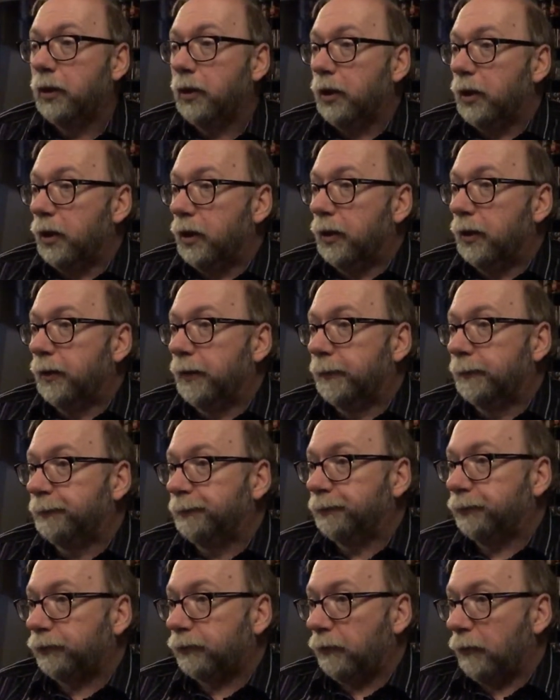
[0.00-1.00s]
Um,
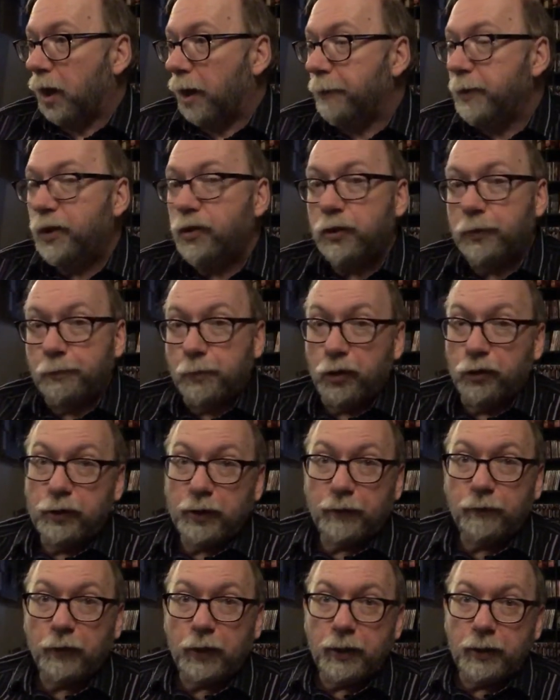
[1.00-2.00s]
I'm a huge
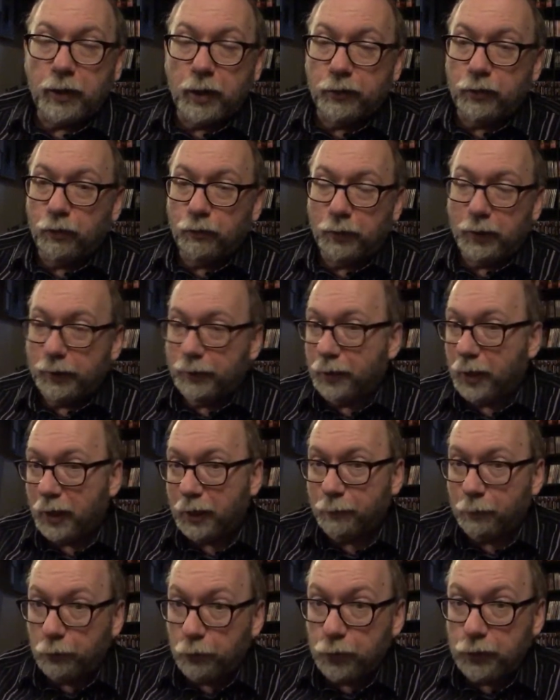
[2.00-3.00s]
music fan. I don't like
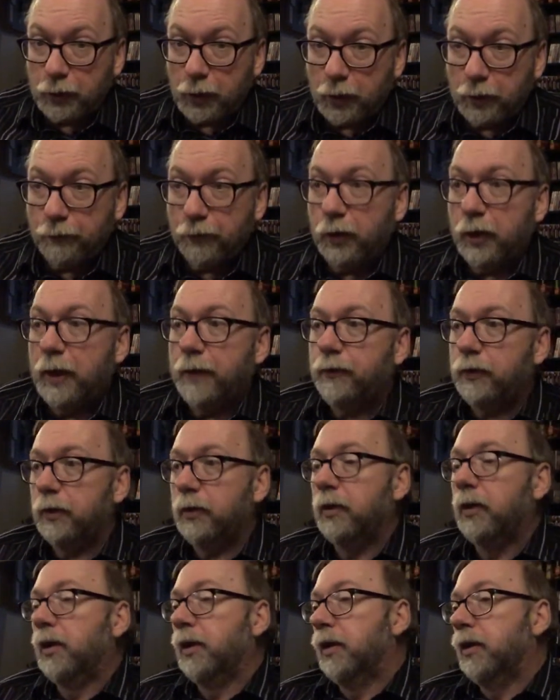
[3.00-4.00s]
talking about music on it very often
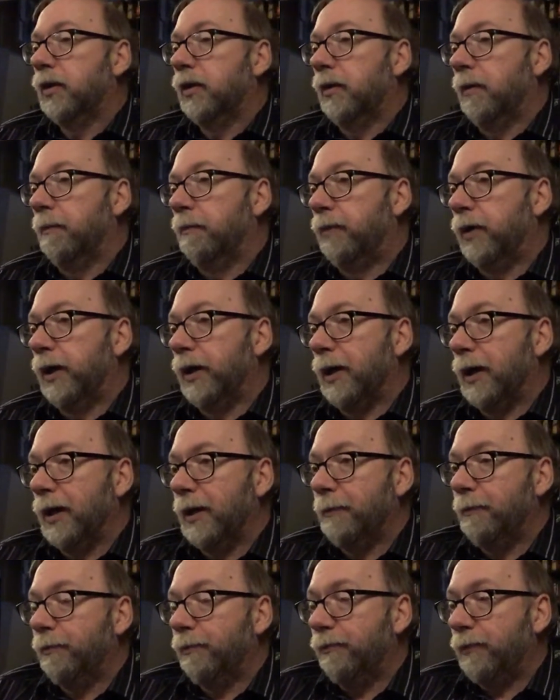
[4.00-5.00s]
but
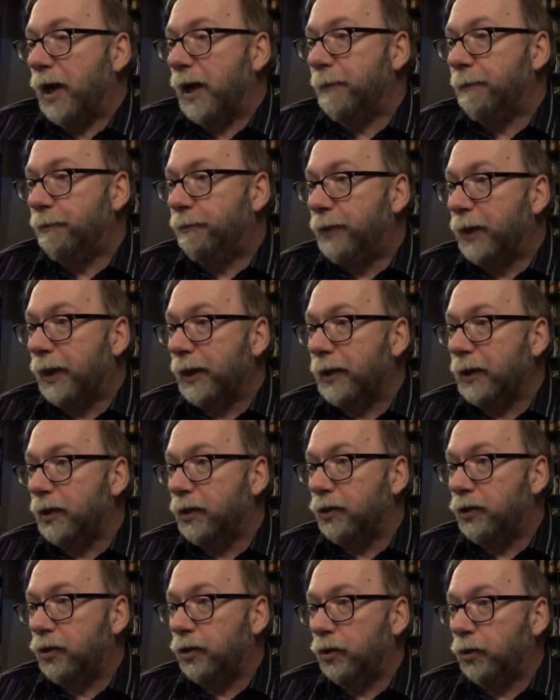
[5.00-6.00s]
I'm I'm big
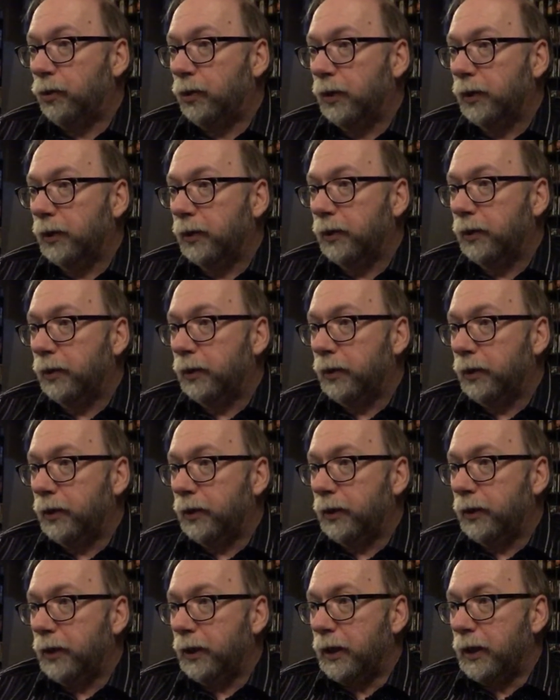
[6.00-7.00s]
into uh,
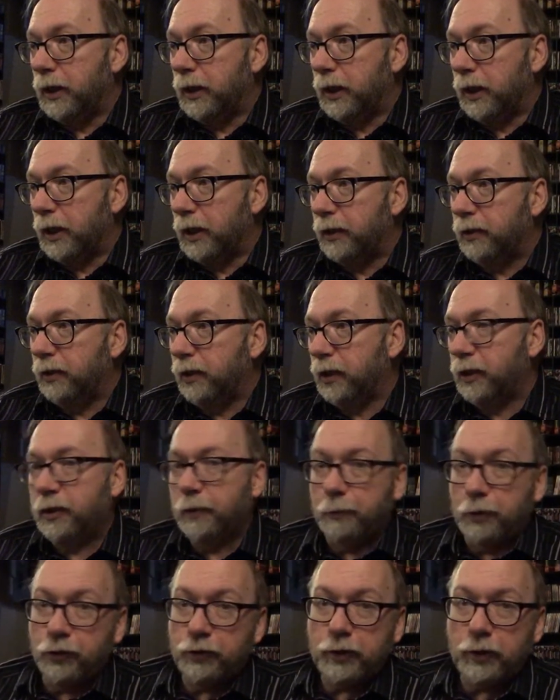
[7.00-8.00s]
in, in into
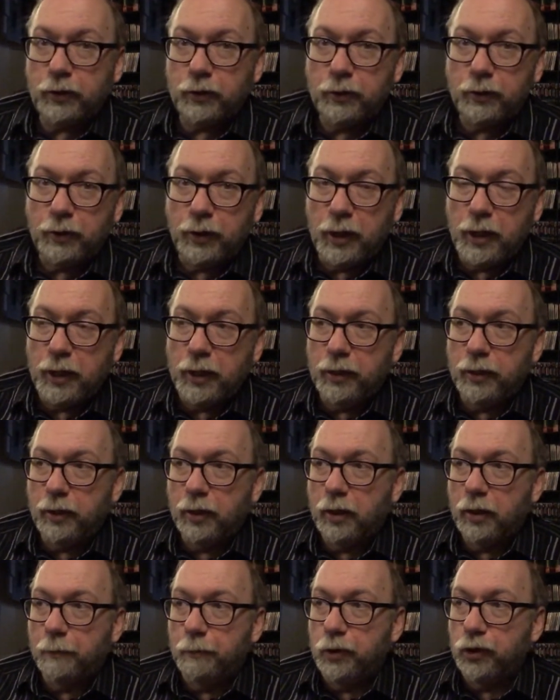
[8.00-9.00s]
music and
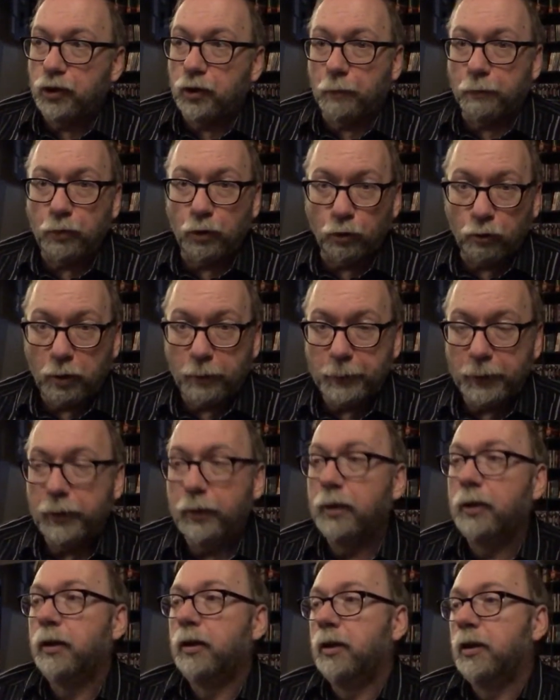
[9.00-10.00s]
uh, musical programming.
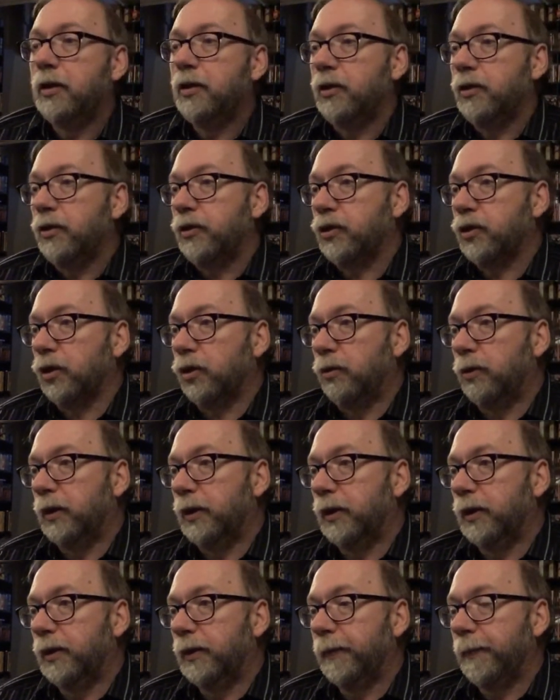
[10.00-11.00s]
So
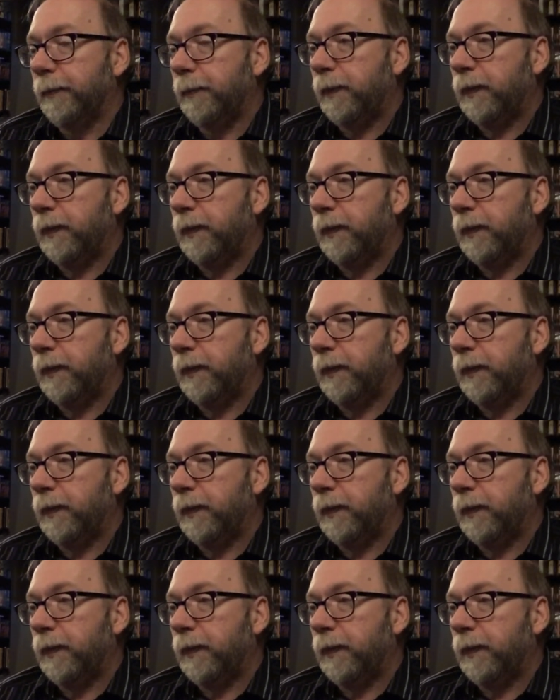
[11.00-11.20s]
uh,